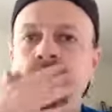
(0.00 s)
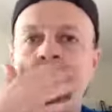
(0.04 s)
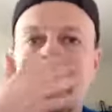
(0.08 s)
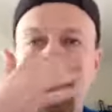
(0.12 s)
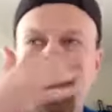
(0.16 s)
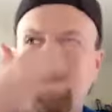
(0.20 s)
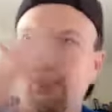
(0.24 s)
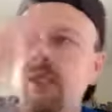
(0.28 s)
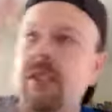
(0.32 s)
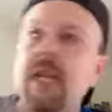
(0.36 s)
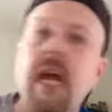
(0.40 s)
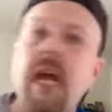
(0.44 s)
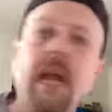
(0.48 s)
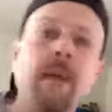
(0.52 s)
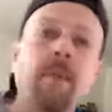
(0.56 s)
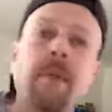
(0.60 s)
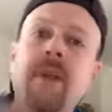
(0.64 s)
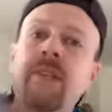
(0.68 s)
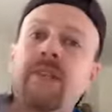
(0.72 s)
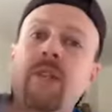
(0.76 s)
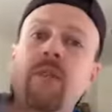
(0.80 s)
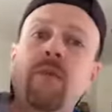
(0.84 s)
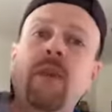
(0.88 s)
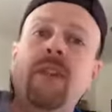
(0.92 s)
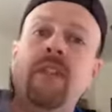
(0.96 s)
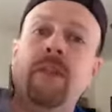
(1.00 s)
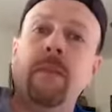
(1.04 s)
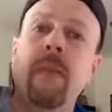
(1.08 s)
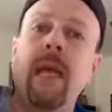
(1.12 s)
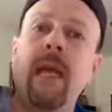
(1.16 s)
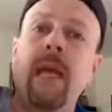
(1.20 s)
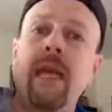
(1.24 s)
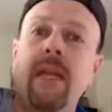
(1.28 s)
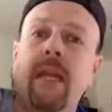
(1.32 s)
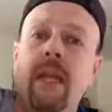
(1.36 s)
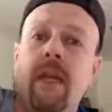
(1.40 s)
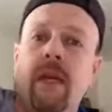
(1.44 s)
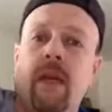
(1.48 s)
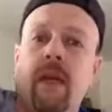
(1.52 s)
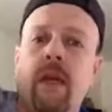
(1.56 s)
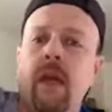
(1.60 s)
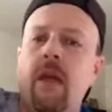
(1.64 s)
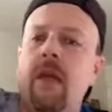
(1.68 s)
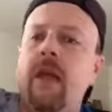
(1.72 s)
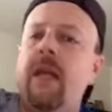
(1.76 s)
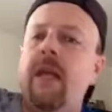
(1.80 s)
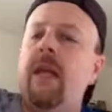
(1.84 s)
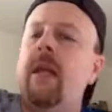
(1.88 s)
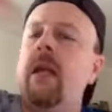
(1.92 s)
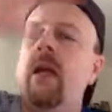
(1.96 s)
We just had him wrestle at WrestleMania.
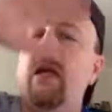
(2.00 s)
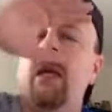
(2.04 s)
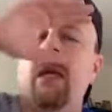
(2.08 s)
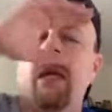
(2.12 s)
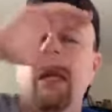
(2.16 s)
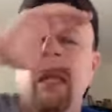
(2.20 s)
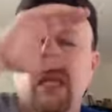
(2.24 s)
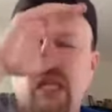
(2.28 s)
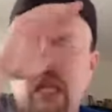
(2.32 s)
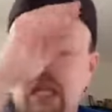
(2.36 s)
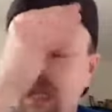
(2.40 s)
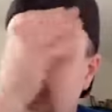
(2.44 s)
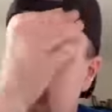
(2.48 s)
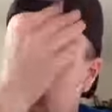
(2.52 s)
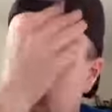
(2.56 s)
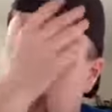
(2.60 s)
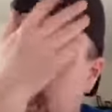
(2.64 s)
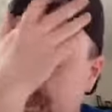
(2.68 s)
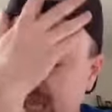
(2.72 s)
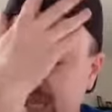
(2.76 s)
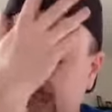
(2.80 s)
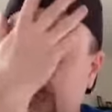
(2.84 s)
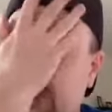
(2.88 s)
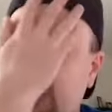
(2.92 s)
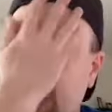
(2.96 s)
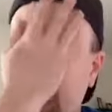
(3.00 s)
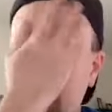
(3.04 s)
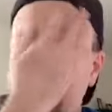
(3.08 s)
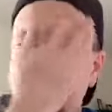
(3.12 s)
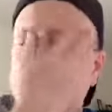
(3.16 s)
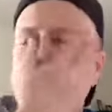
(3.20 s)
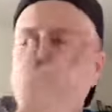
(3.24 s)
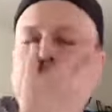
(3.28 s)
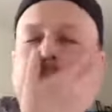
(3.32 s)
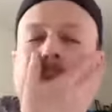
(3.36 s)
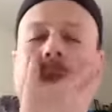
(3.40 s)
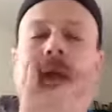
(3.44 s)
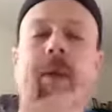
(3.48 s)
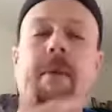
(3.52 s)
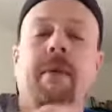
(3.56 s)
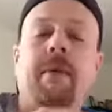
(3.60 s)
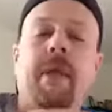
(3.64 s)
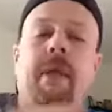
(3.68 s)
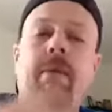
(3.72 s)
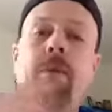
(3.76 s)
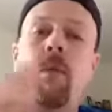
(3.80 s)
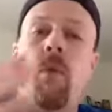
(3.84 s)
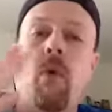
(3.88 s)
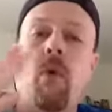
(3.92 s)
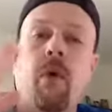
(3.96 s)
Like, Charlotte is becoming
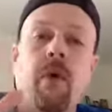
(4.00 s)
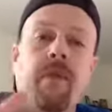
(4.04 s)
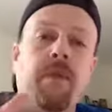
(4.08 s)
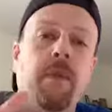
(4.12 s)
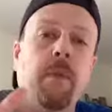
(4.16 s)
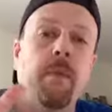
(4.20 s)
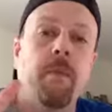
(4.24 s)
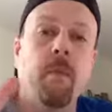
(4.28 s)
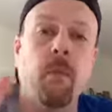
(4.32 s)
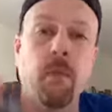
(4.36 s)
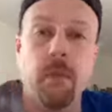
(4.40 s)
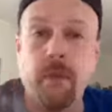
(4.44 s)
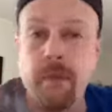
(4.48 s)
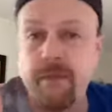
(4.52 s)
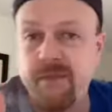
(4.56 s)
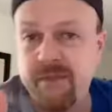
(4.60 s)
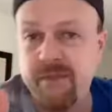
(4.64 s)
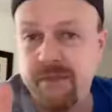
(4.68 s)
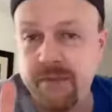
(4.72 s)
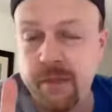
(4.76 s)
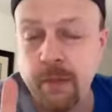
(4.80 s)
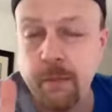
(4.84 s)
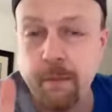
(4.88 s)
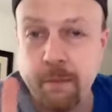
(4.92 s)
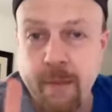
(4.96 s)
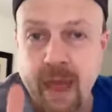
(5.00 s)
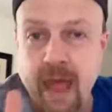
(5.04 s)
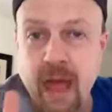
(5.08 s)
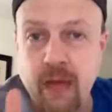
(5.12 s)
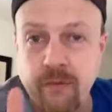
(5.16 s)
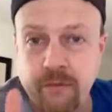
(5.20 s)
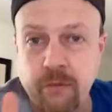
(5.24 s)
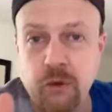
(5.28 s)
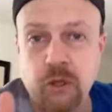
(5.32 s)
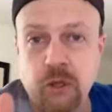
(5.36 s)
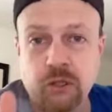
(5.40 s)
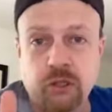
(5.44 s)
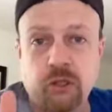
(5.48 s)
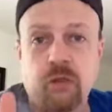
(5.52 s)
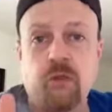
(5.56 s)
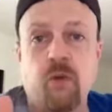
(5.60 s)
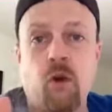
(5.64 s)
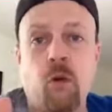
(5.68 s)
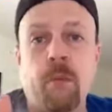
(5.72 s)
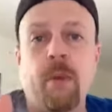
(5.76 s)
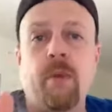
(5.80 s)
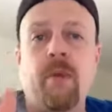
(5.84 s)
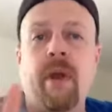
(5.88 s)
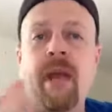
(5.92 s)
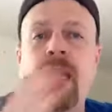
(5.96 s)
like more of the male version of
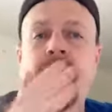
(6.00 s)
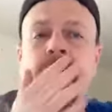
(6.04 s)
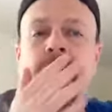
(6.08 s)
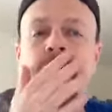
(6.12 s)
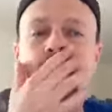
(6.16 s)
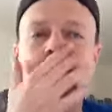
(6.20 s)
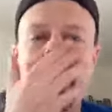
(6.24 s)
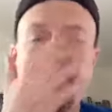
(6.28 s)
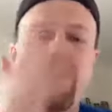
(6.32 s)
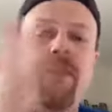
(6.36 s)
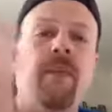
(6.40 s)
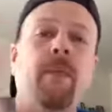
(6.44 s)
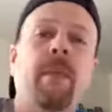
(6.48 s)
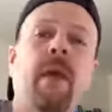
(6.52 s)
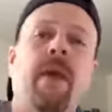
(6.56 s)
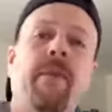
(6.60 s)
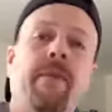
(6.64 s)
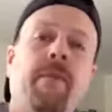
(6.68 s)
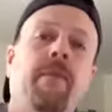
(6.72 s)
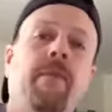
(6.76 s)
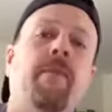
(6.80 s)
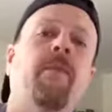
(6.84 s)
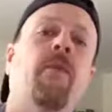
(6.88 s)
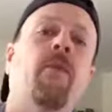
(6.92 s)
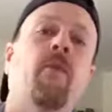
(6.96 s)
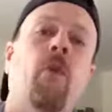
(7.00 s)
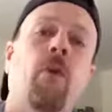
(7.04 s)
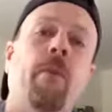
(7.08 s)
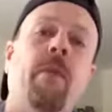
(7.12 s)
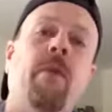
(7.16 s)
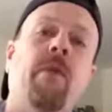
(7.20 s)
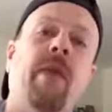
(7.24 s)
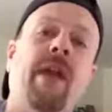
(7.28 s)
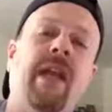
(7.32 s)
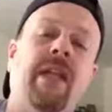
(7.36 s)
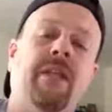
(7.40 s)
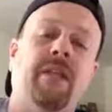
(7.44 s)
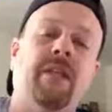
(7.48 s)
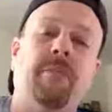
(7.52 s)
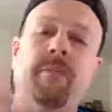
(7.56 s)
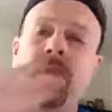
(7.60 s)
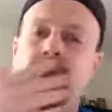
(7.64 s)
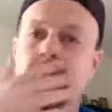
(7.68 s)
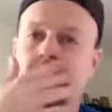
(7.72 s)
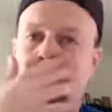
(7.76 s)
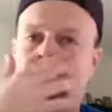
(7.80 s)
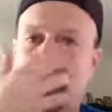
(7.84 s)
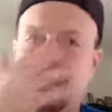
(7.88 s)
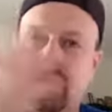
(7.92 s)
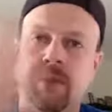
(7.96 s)
Roman Reigns, the female Roman Reigns,
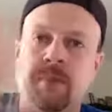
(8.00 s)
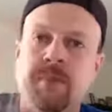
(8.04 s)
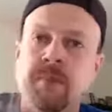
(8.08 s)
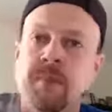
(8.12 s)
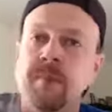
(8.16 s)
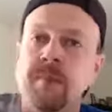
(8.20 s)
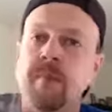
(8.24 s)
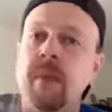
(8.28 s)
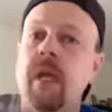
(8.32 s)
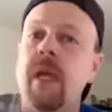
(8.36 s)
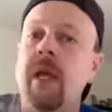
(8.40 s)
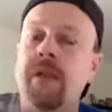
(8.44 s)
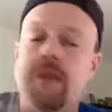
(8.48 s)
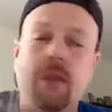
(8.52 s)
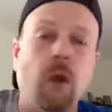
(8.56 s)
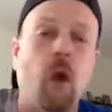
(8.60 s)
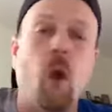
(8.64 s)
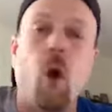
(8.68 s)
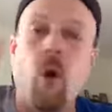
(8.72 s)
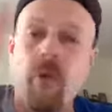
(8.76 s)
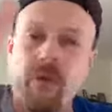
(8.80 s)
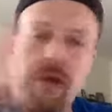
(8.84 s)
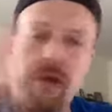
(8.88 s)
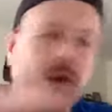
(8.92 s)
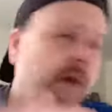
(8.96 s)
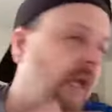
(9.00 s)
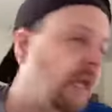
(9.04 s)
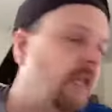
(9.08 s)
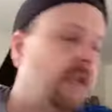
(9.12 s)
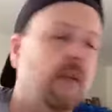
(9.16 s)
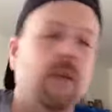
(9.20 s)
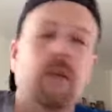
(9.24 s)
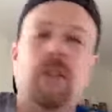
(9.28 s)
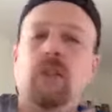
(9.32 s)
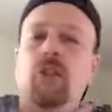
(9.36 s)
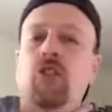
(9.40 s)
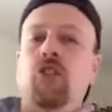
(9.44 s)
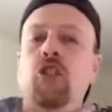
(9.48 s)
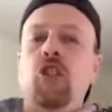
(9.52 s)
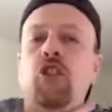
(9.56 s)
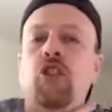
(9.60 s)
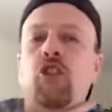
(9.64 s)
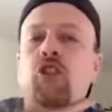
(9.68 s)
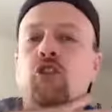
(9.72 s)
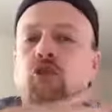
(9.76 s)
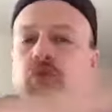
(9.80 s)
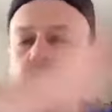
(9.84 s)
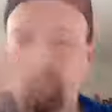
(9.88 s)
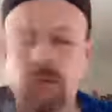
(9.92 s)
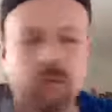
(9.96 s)
because they're over, like they're
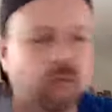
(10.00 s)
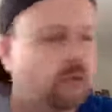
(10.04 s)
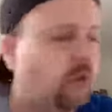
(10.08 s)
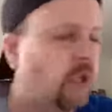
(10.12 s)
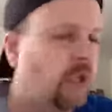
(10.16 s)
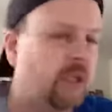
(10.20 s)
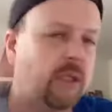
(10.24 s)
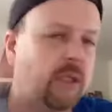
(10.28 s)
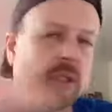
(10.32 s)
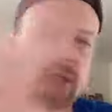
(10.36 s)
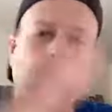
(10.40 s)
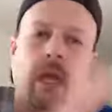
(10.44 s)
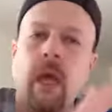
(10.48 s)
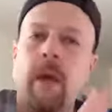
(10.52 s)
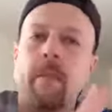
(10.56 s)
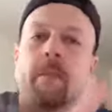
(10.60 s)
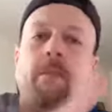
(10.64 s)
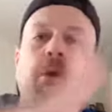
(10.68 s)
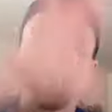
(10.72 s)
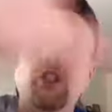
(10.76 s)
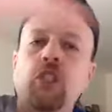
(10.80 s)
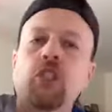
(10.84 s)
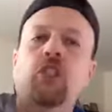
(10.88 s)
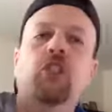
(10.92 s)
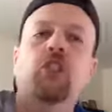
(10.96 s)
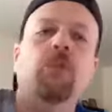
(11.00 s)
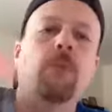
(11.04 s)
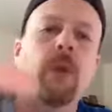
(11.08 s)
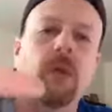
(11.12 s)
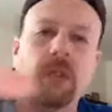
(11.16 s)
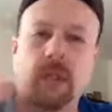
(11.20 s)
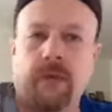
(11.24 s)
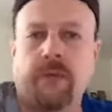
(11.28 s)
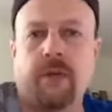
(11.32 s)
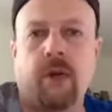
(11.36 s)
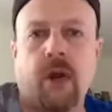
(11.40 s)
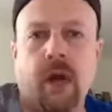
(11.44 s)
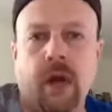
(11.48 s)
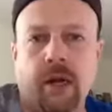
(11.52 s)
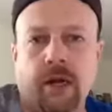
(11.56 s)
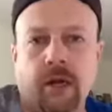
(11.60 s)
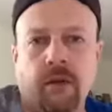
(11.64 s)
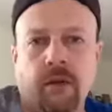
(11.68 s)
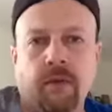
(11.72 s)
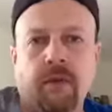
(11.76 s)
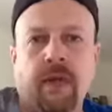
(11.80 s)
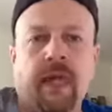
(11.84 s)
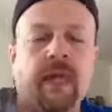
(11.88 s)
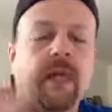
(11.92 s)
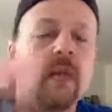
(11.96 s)
just pushing too much of her on
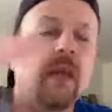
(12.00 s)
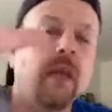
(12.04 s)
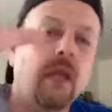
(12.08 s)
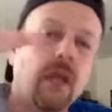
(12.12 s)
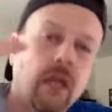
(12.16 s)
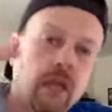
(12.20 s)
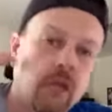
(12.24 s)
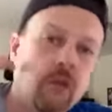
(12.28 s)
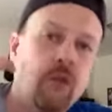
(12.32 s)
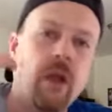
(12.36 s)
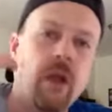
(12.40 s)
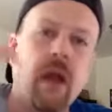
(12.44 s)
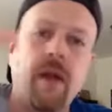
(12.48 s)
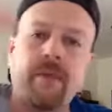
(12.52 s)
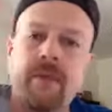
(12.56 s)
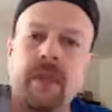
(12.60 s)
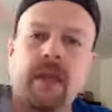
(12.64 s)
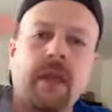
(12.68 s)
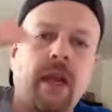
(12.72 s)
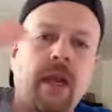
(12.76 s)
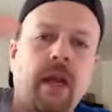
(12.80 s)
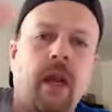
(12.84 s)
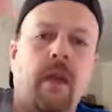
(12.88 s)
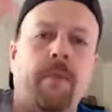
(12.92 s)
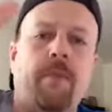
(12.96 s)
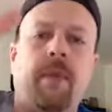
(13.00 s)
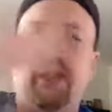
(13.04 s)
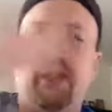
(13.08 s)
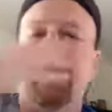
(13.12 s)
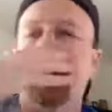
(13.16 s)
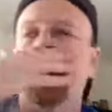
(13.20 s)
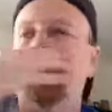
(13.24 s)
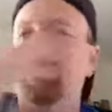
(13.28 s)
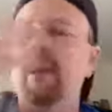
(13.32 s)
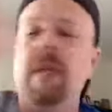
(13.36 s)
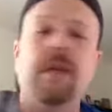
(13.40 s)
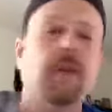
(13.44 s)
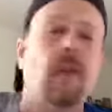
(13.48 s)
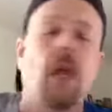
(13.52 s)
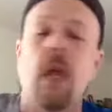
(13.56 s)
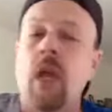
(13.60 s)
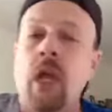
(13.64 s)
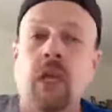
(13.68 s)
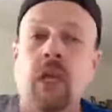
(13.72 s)
you. Like you have to let up. Like she's only